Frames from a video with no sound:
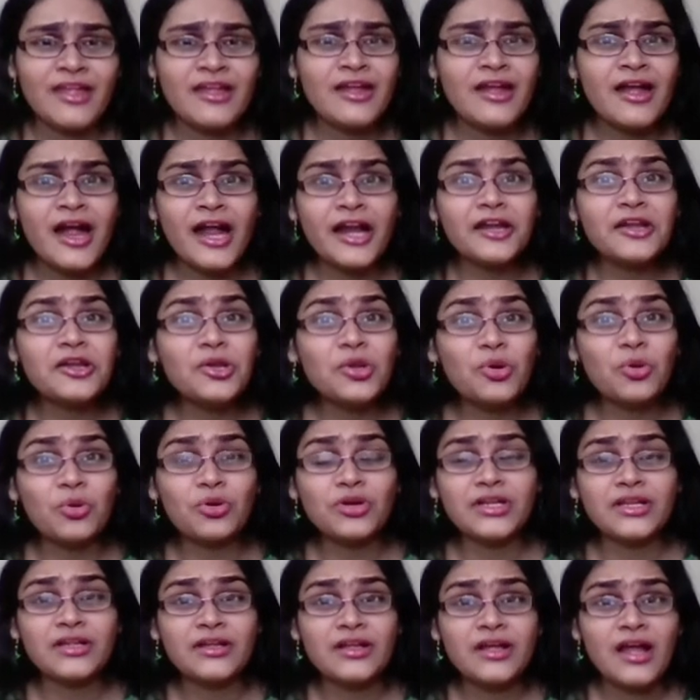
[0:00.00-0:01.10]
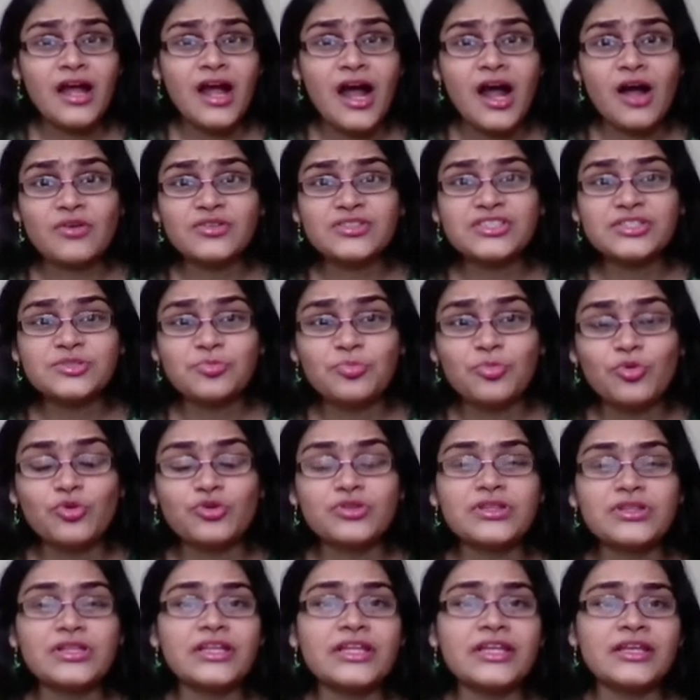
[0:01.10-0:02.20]
And note how
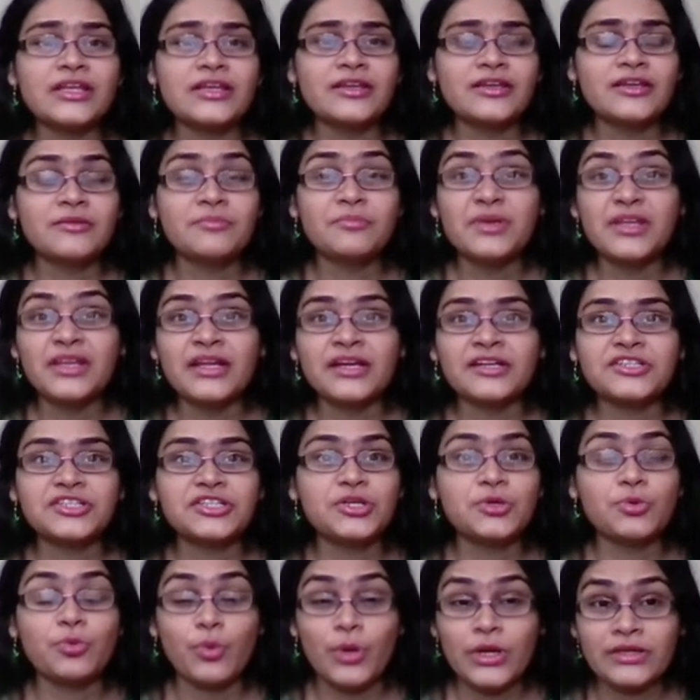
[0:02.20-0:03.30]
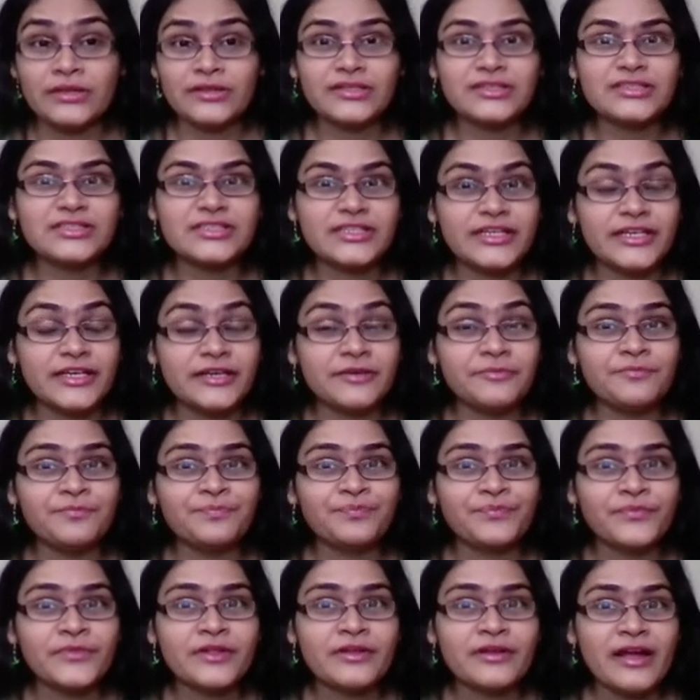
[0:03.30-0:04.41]
smoothly Meenakshi won this game.
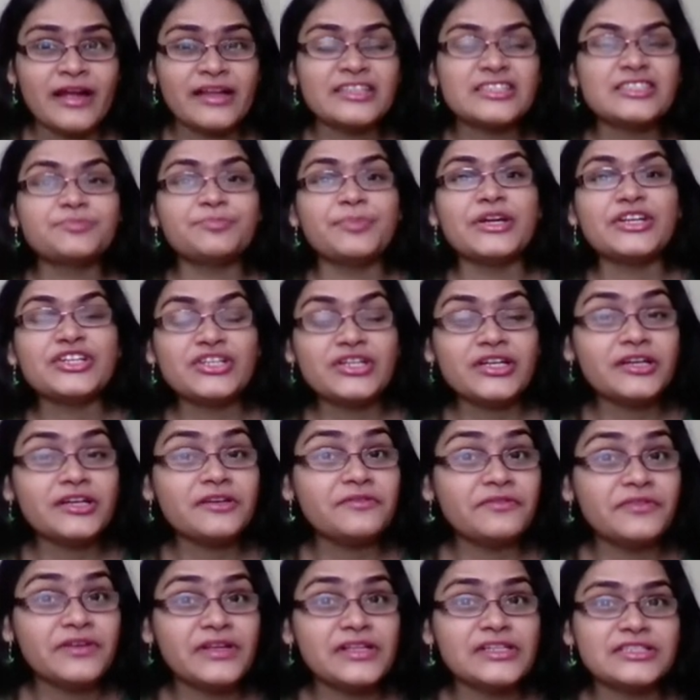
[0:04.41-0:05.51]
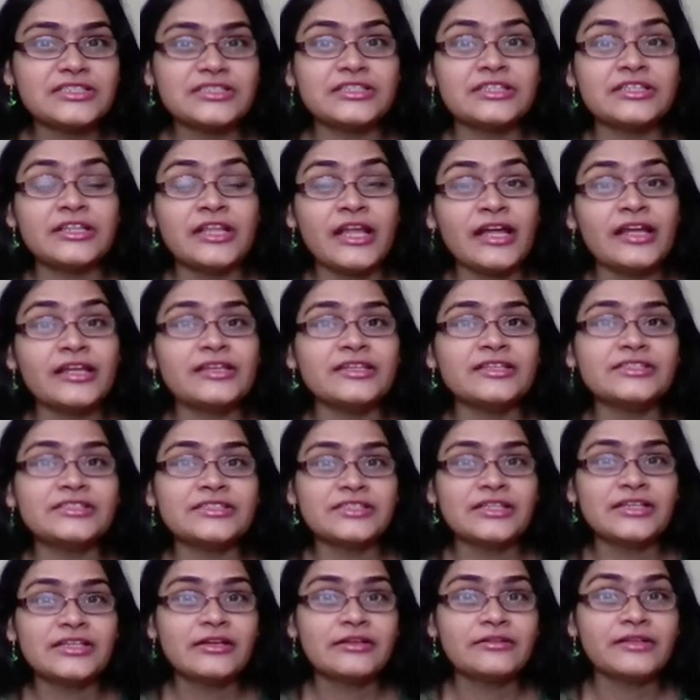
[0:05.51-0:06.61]
And especially it feels nice
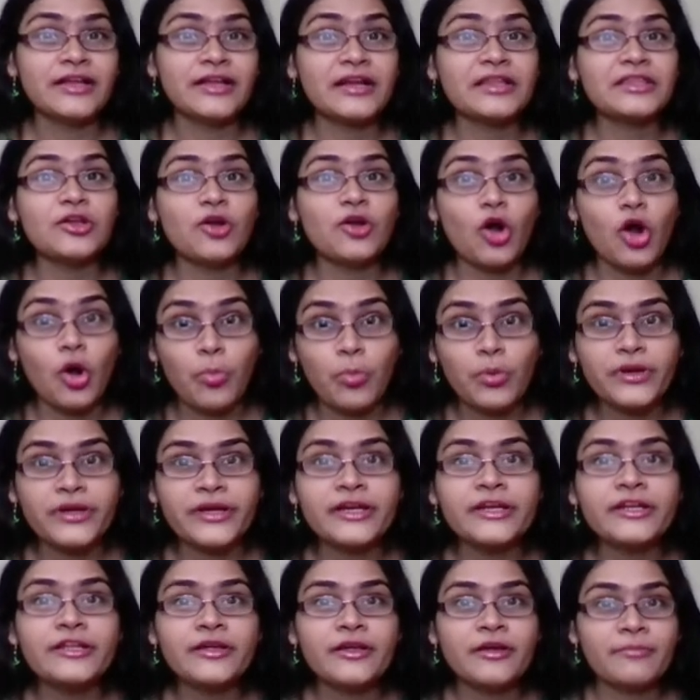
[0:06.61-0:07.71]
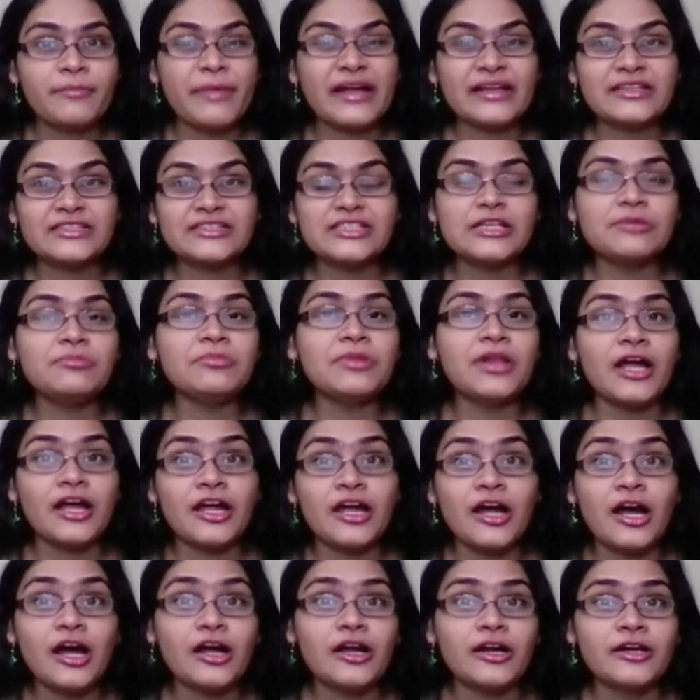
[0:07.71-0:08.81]
that the opponent, Maxime
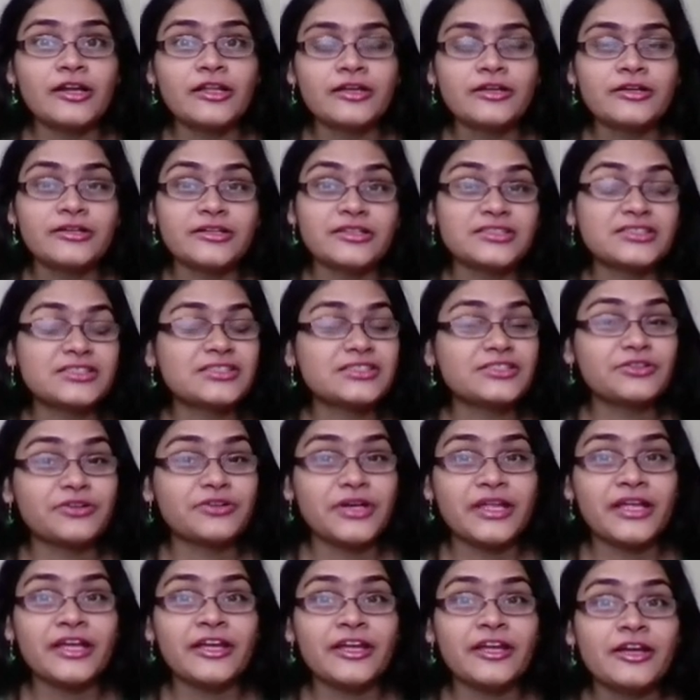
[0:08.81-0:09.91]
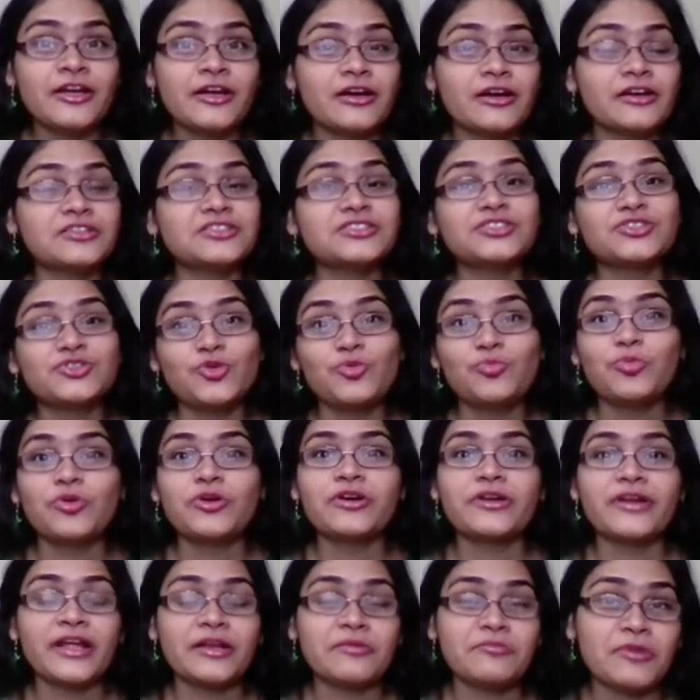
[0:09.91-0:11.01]
Lagarde, is today a super
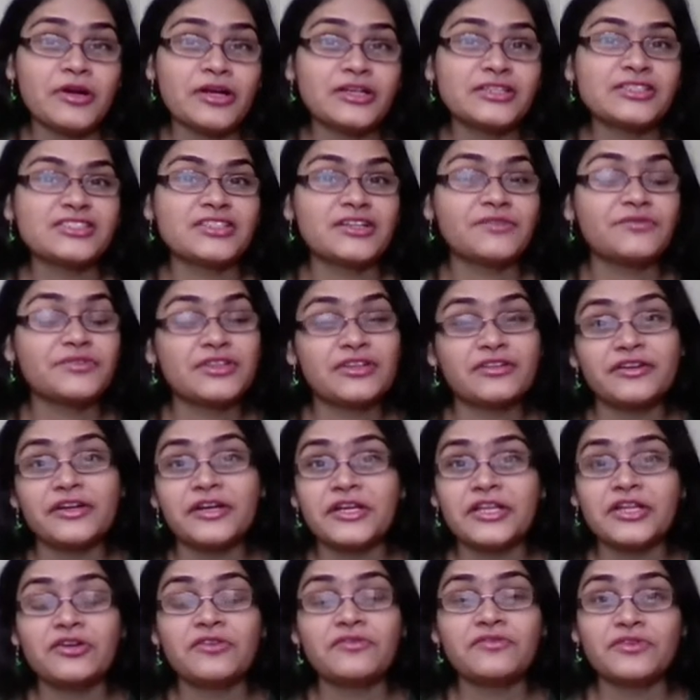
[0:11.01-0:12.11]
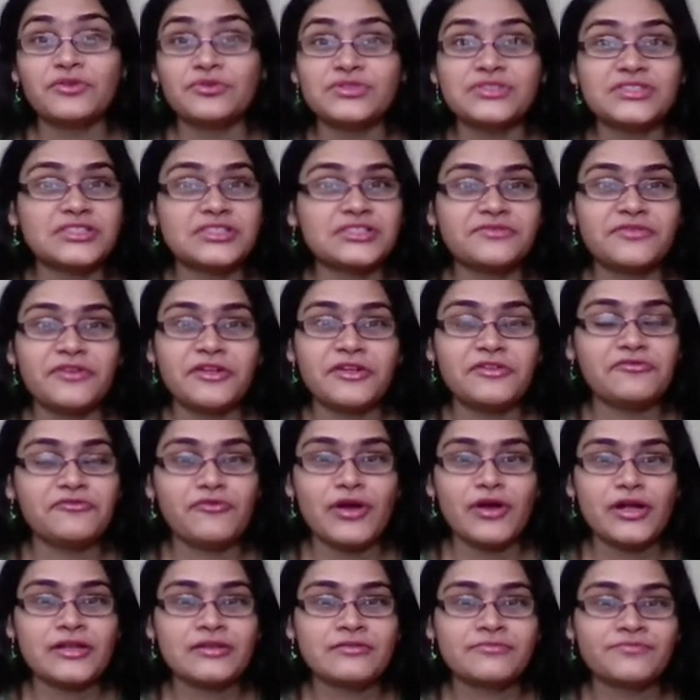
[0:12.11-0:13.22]
grandmaster with a rating of
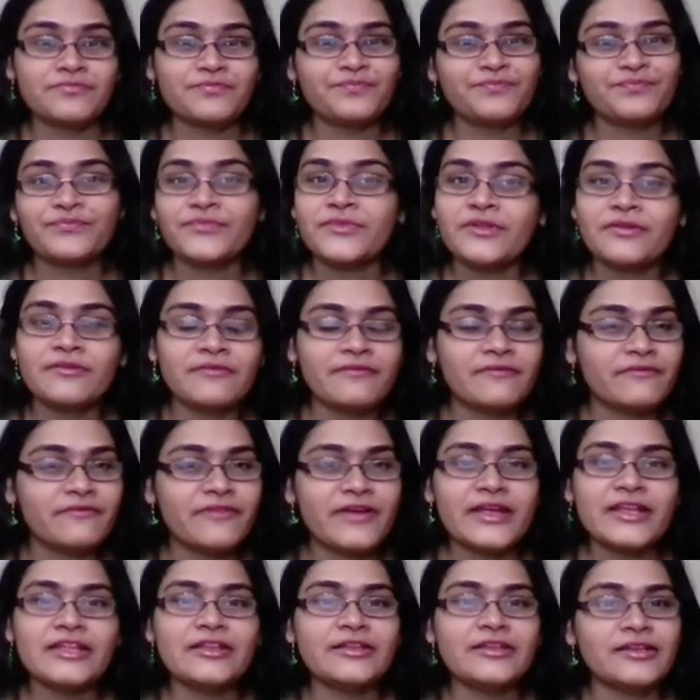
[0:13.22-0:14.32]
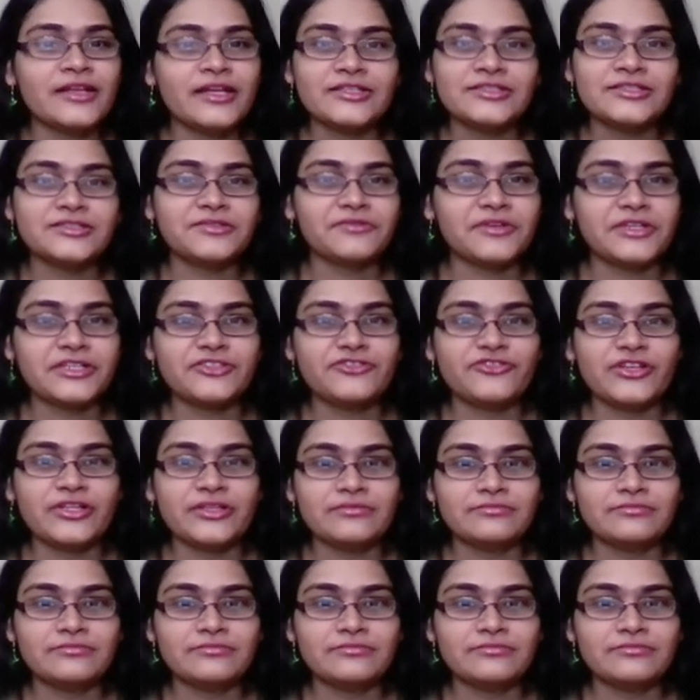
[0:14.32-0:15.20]
2651. Very nice victory.